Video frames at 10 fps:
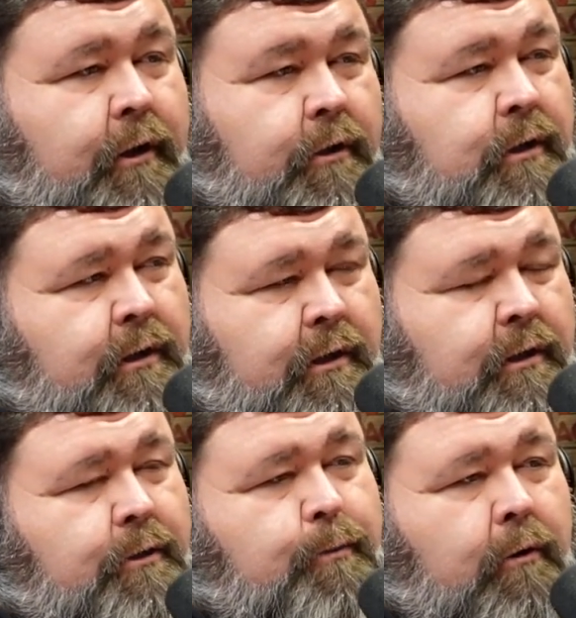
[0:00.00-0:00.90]
Usually it's in
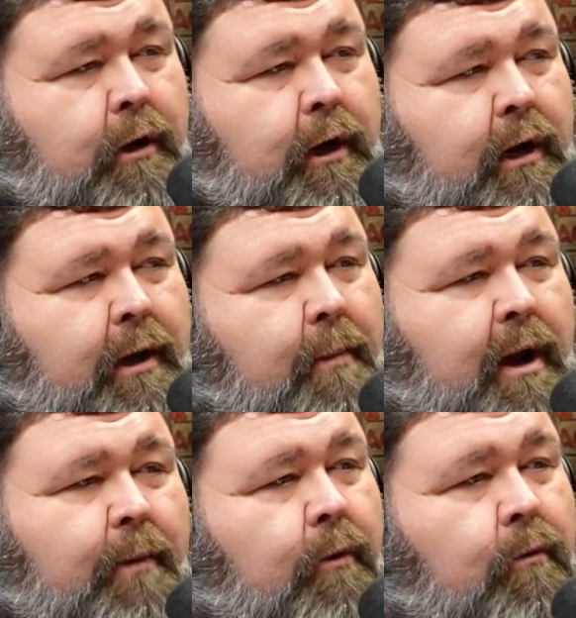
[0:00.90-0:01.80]
the spring, and I met
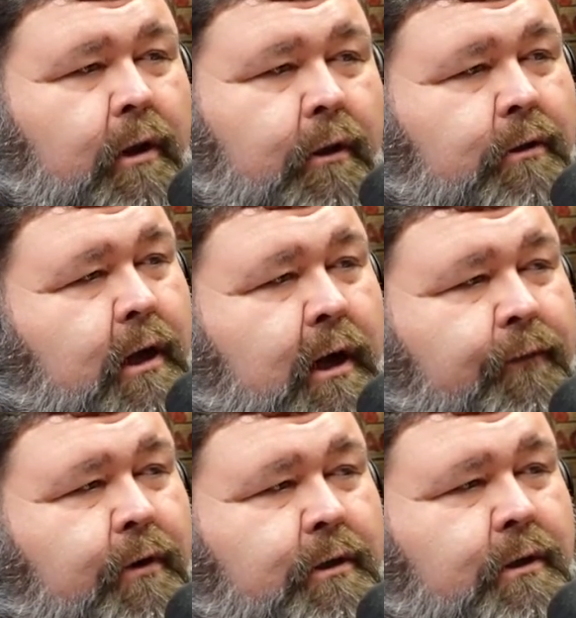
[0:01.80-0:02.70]
him at one of those
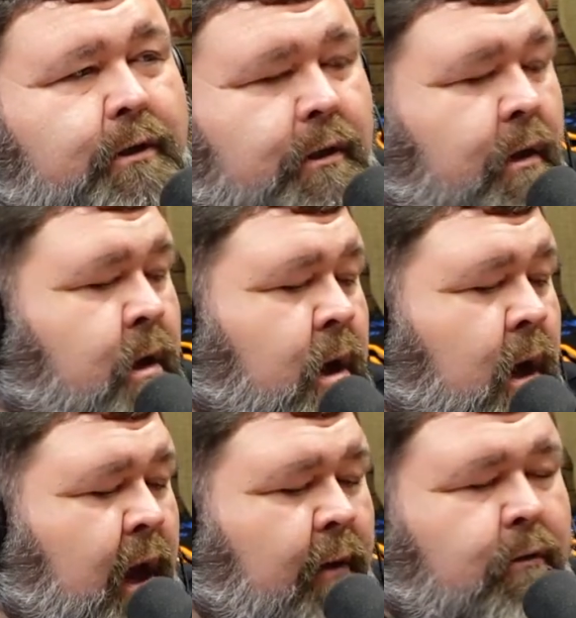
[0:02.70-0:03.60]
conferences, and
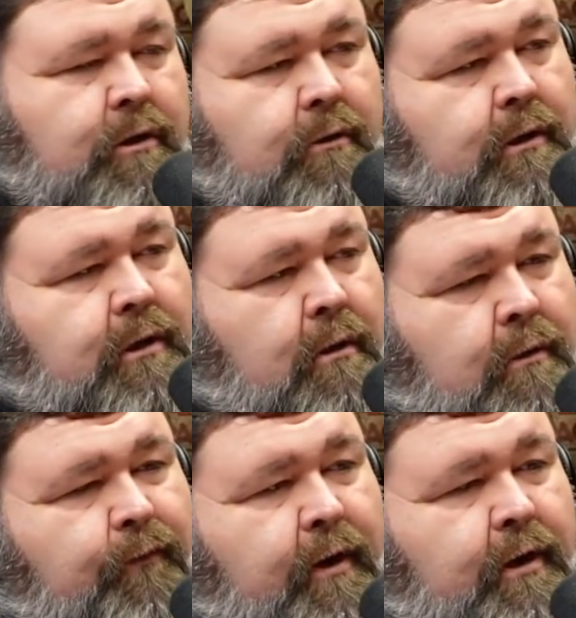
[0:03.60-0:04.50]
he was doing
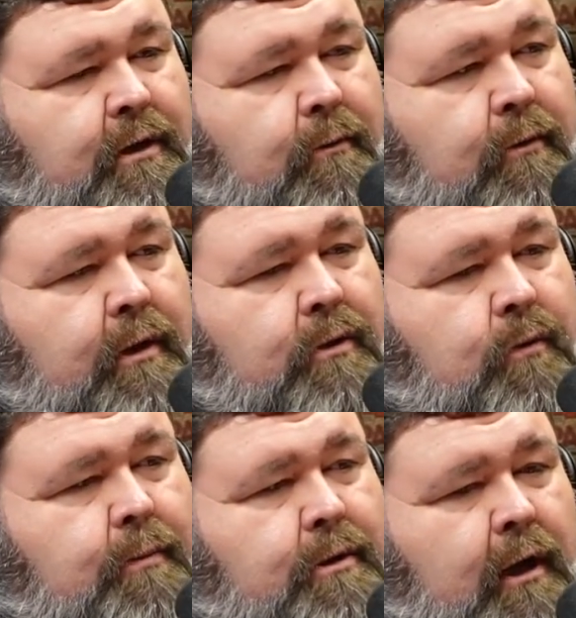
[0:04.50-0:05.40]
something very similar with his
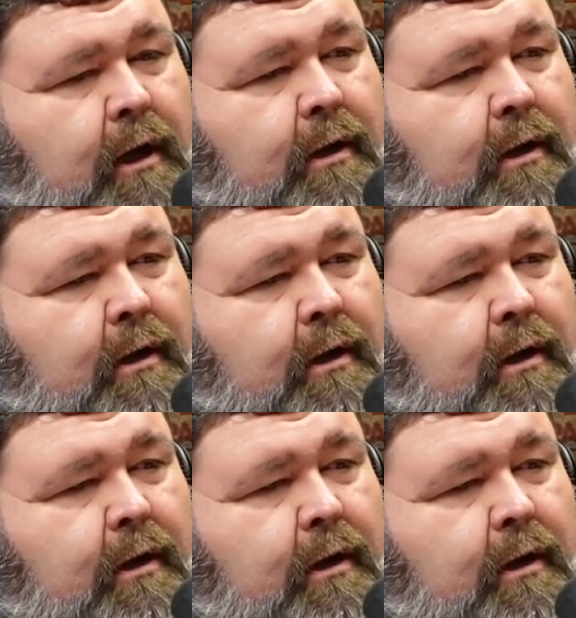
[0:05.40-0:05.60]
website.